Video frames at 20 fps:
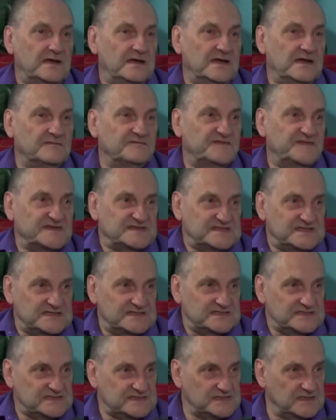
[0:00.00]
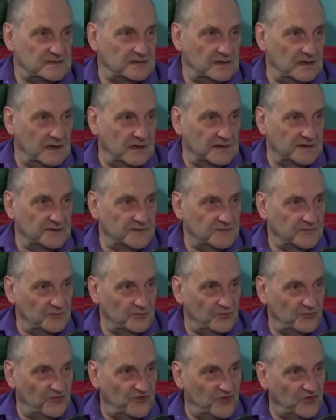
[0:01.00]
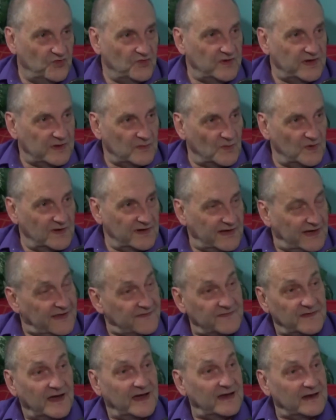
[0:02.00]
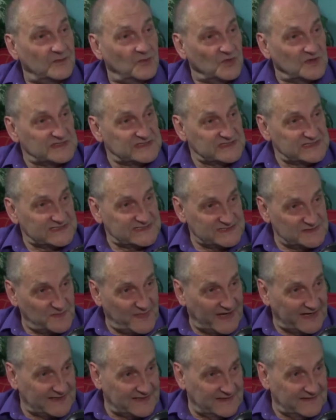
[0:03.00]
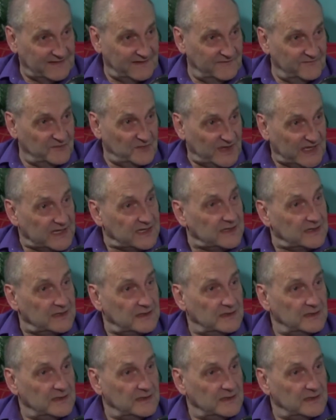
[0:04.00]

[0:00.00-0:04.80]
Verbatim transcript: emphasis on doing what I thought was expected of me.